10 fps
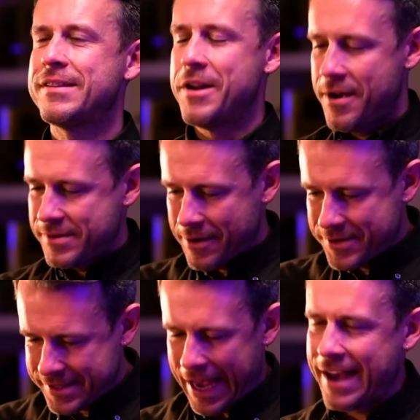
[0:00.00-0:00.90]
you know, I
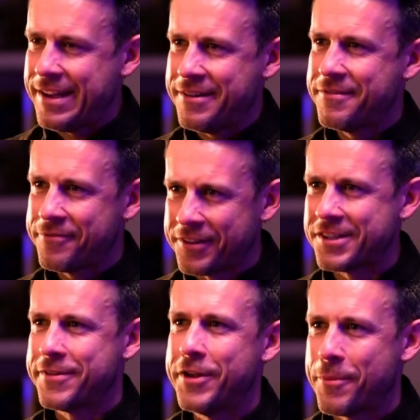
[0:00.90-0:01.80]
was sat in
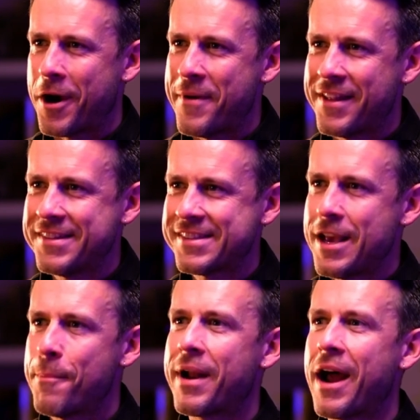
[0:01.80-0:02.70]
philosophy departments,
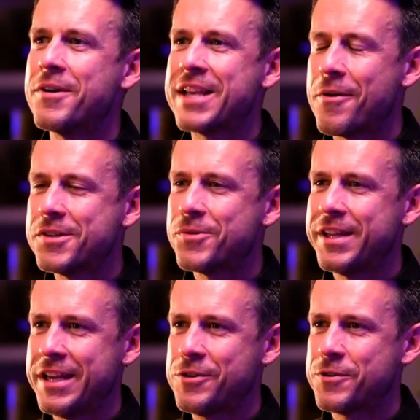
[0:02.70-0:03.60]
but I was always
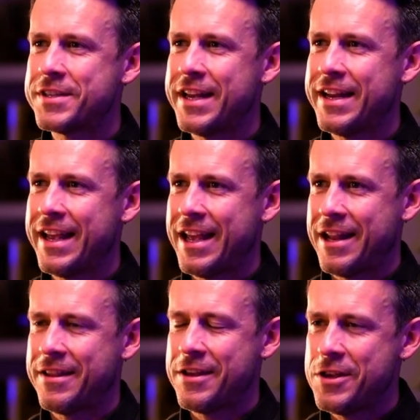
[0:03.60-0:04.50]
really interested
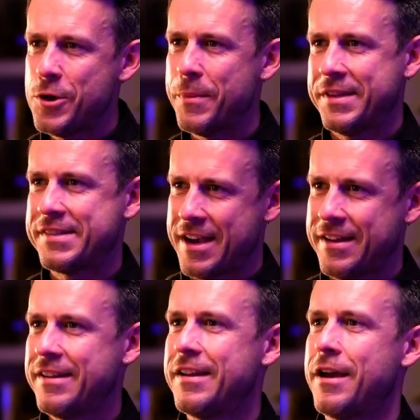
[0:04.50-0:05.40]
in the human
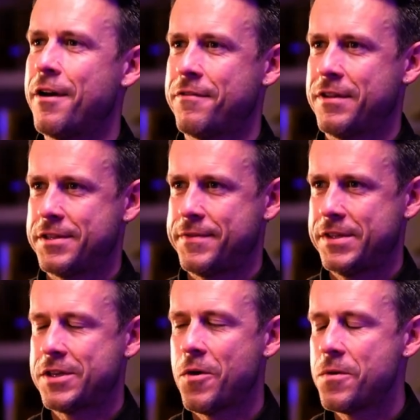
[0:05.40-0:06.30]
side of philosophy.
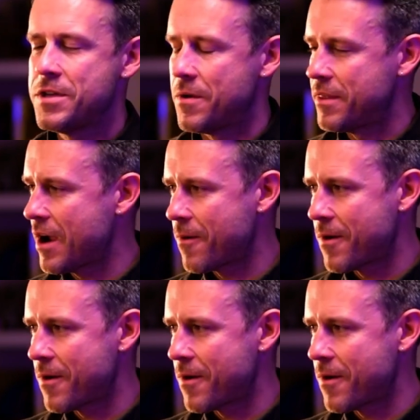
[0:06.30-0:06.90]
So, you know, there